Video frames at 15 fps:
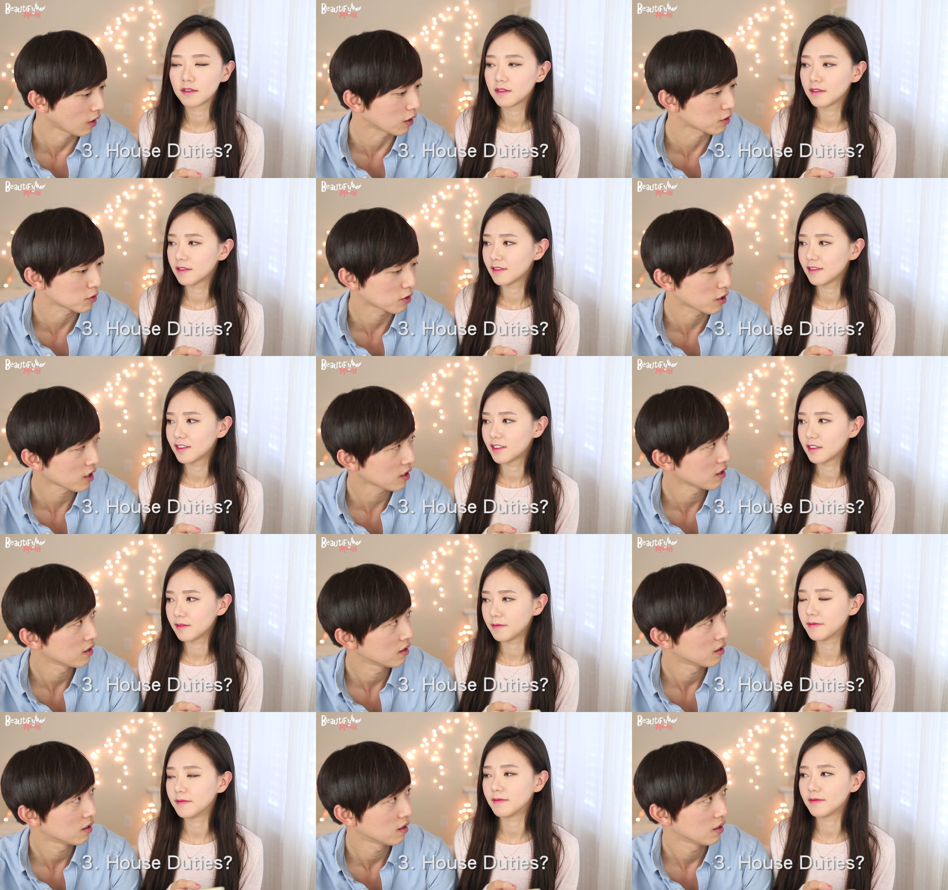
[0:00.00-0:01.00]
Speaker 1: House duty?
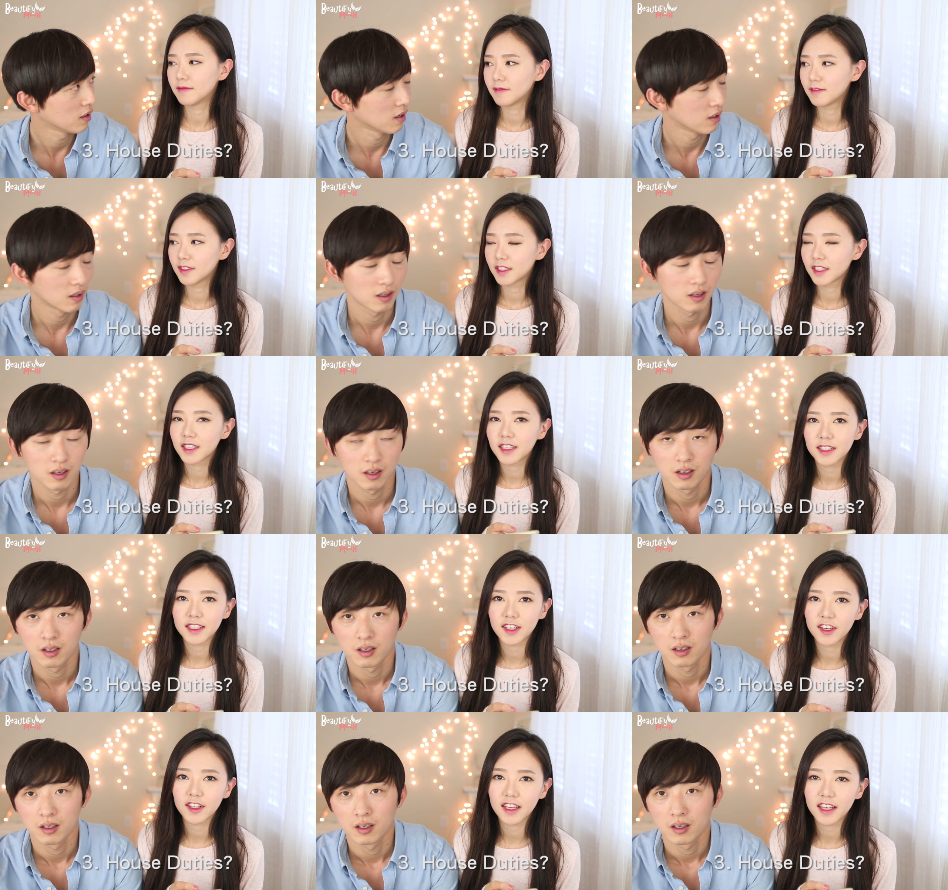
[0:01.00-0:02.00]
Because mm.
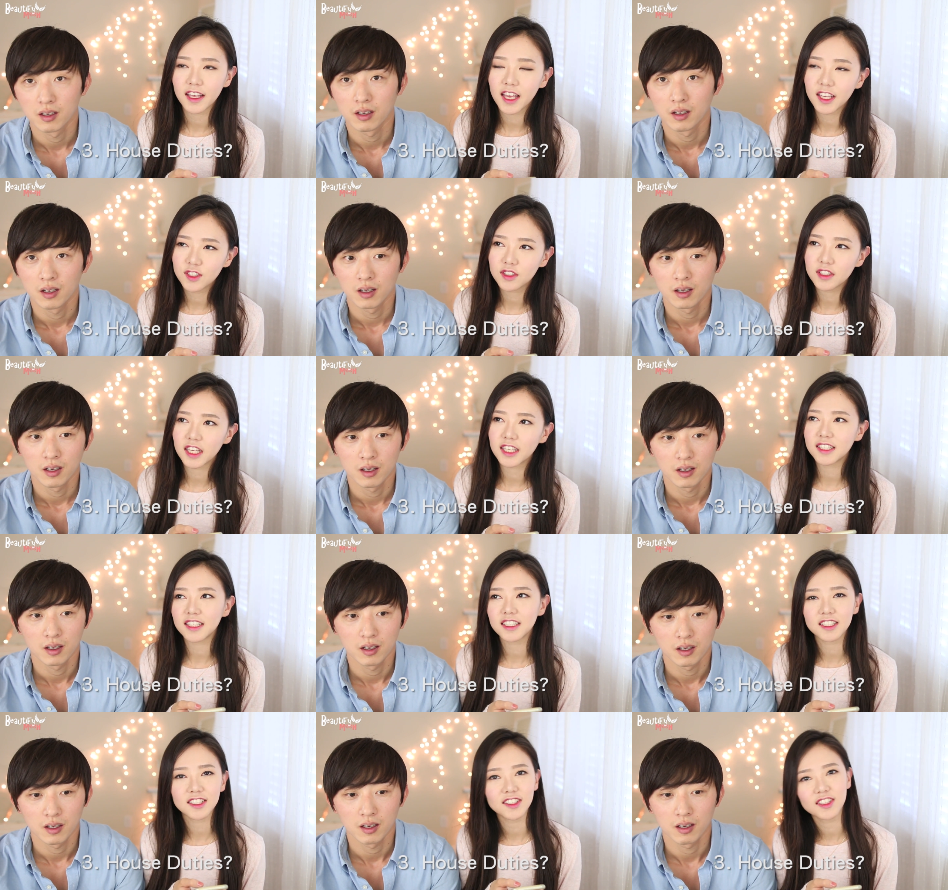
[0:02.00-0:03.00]
they're like, Angel's lazy,
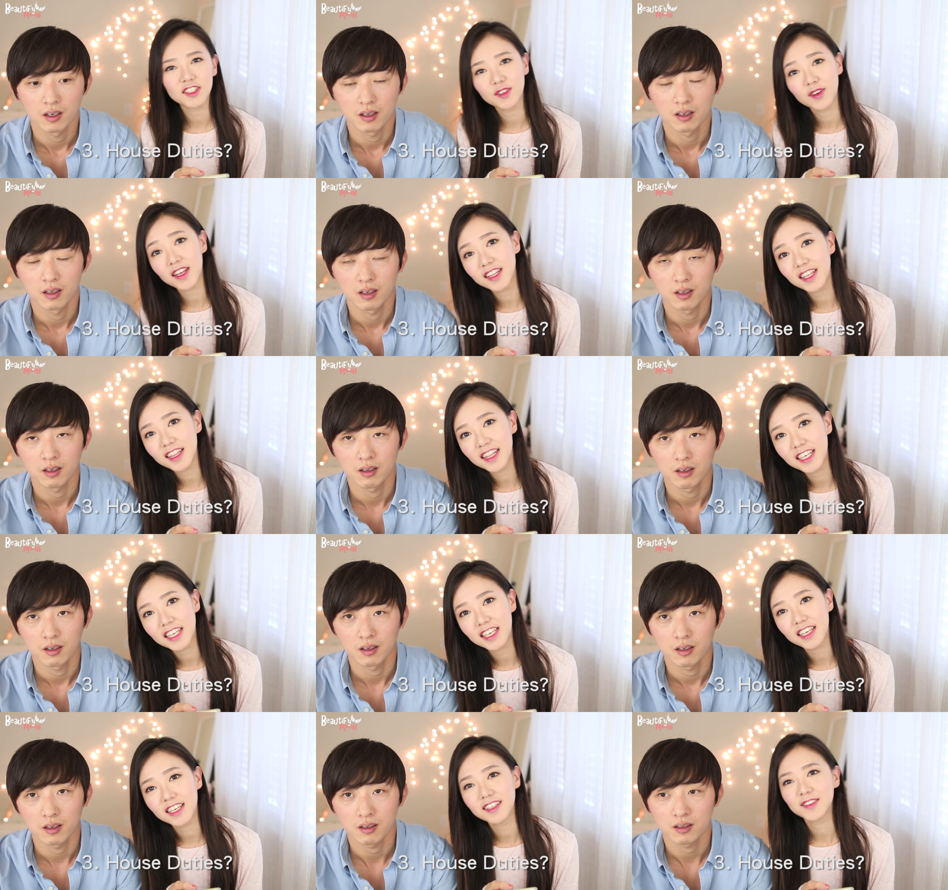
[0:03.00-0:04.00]
shouldn't do
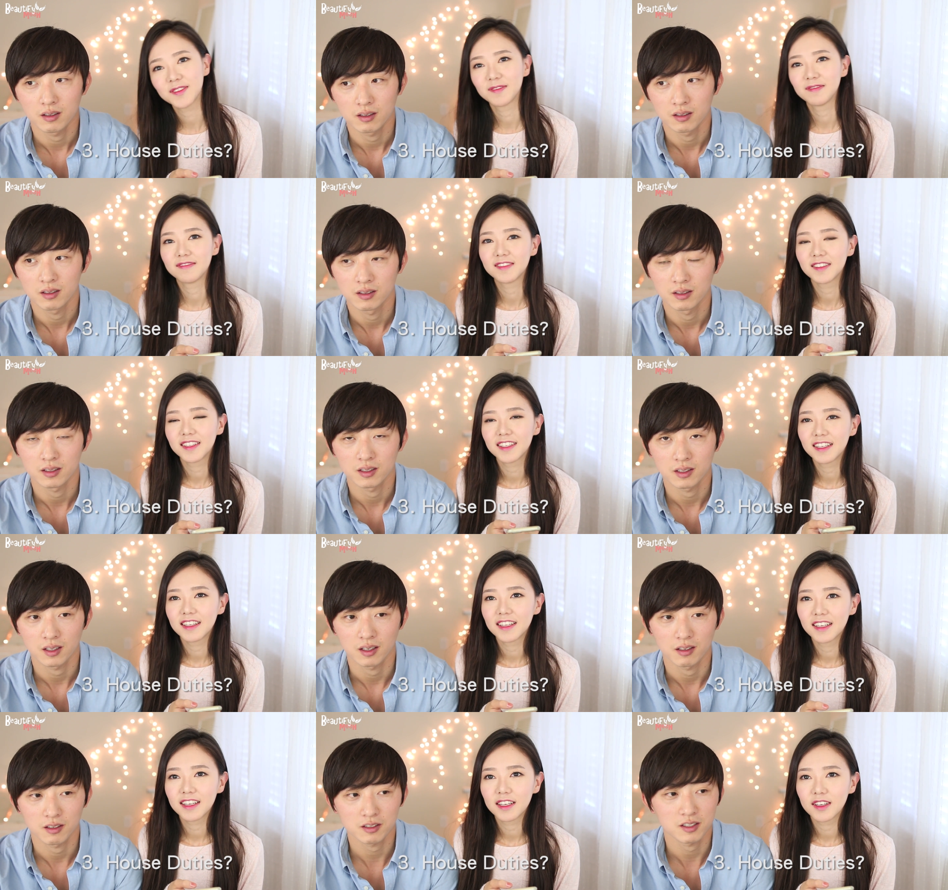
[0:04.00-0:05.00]
anything. Uh,
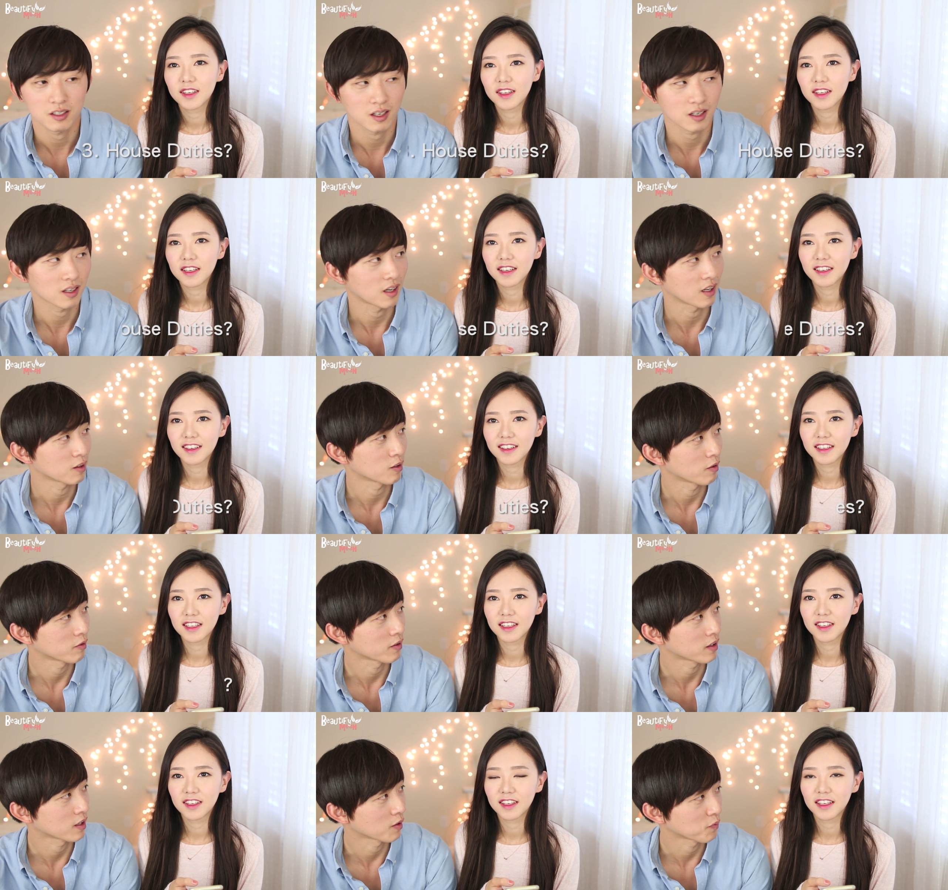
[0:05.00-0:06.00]
Speaker 2: yeah, looks like I do
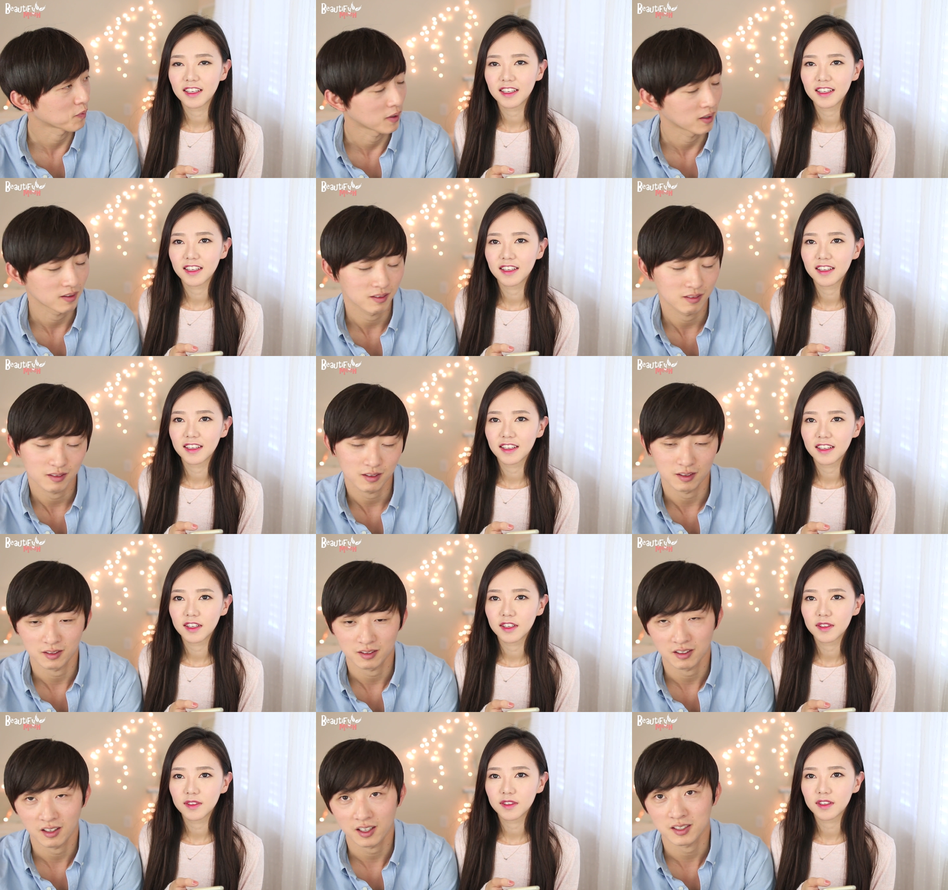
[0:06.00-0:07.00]
everything, but uh,
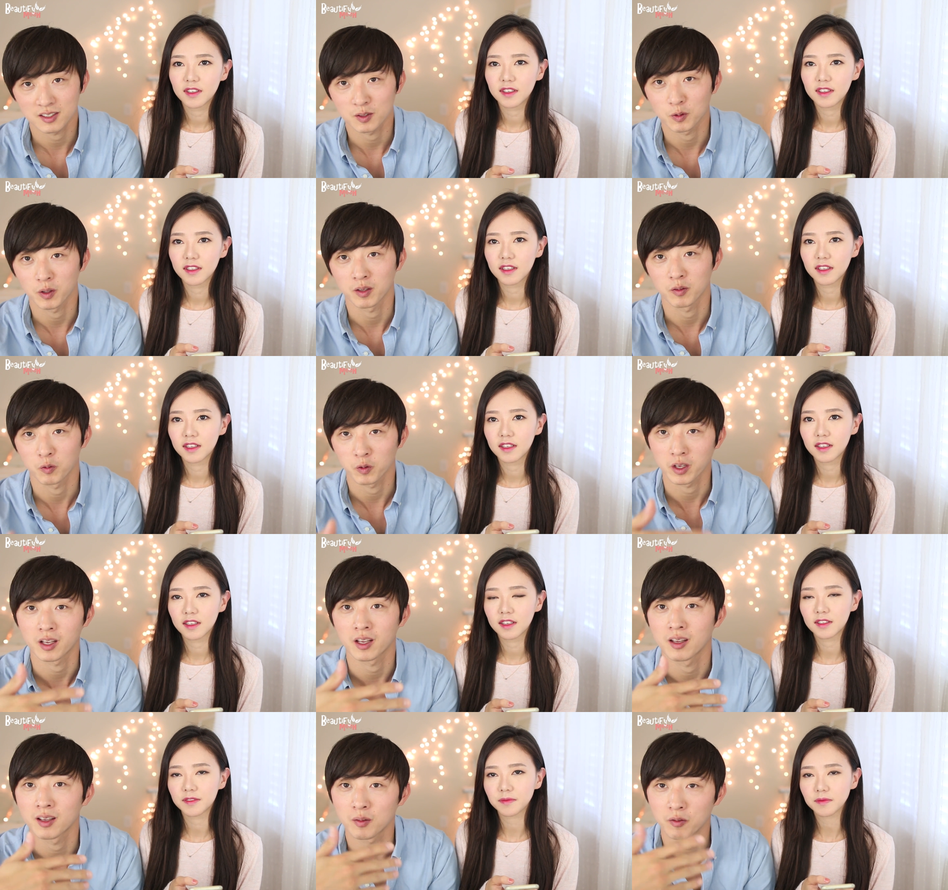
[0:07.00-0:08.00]
that's when
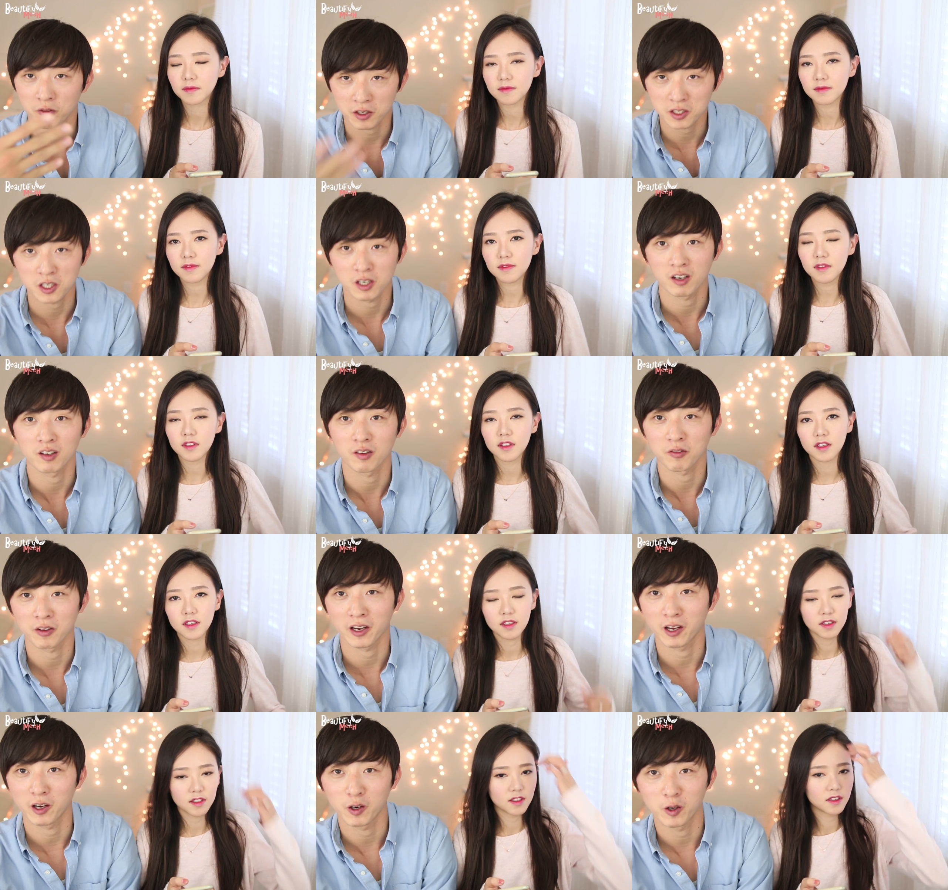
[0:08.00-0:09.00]
we feature on the
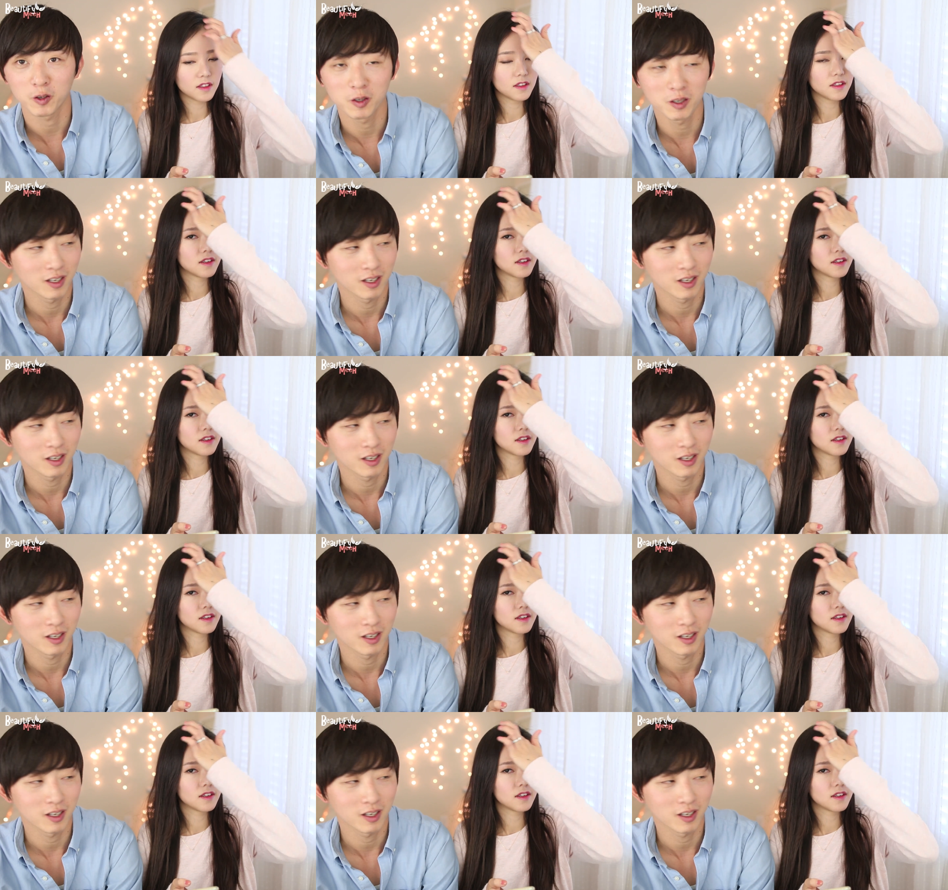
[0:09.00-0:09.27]
video,